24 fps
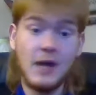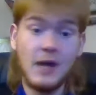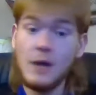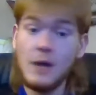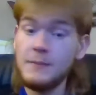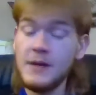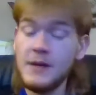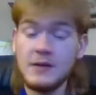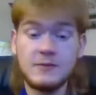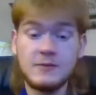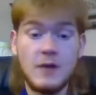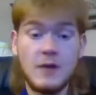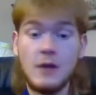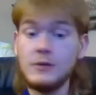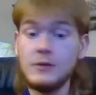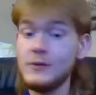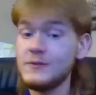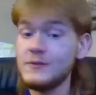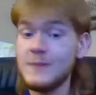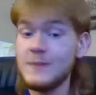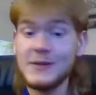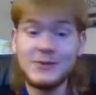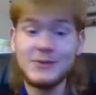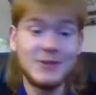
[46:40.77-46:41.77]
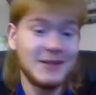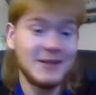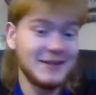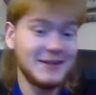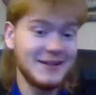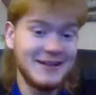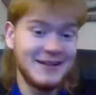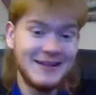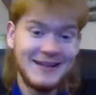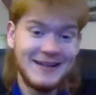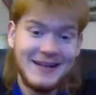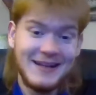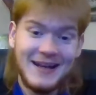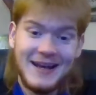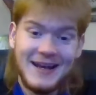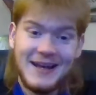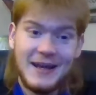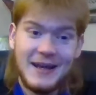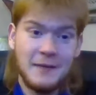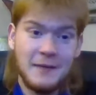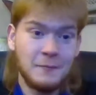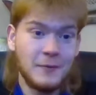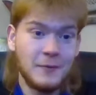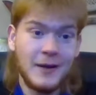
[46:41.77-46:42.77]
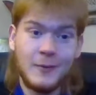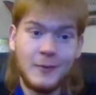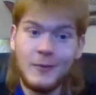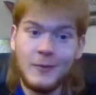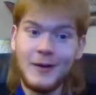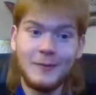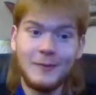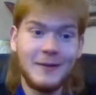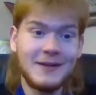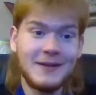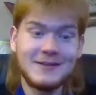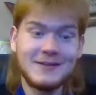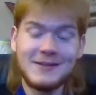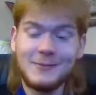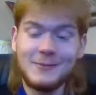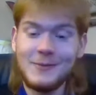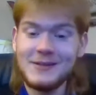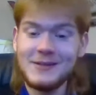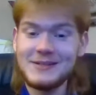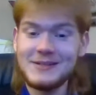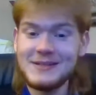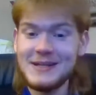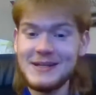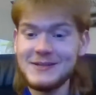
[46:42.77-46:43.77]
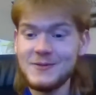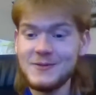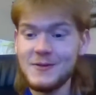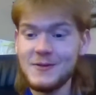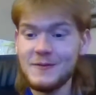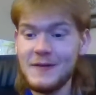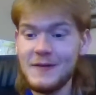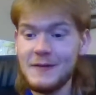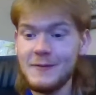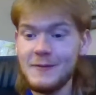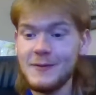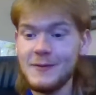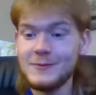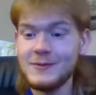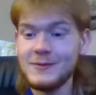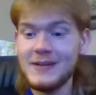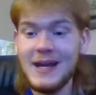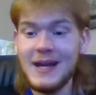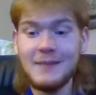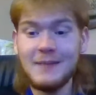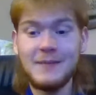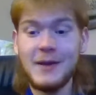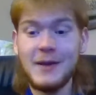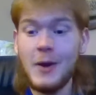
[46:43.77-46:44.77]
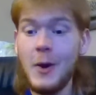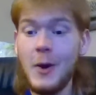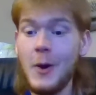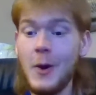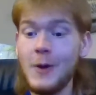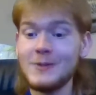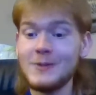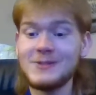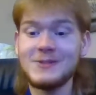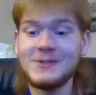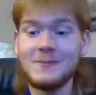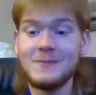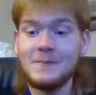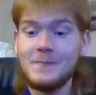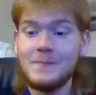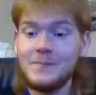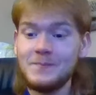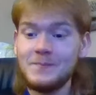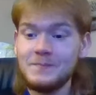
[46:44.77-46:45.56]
I'll be honest. I'll lose my shit if Rick Ware Racing wins the Daytona 500. That'd be awesome.